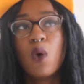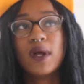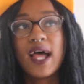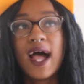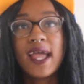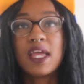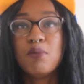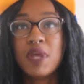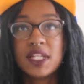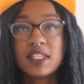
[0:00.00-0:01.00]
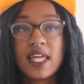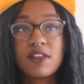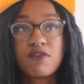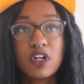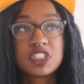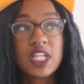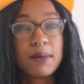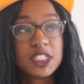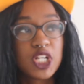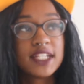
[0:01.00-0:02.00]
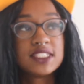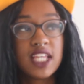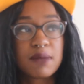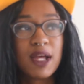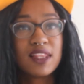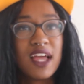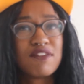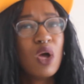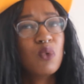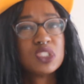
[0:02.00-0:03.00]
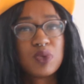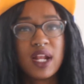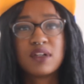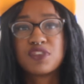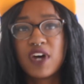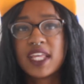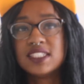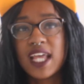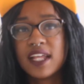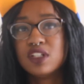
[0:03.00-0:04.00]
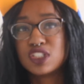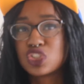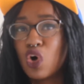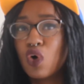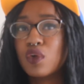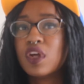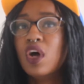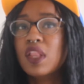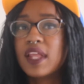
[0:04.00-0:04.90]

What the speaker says: when I admitted that the first time I tried to take my life was when I was fucking 10 years old.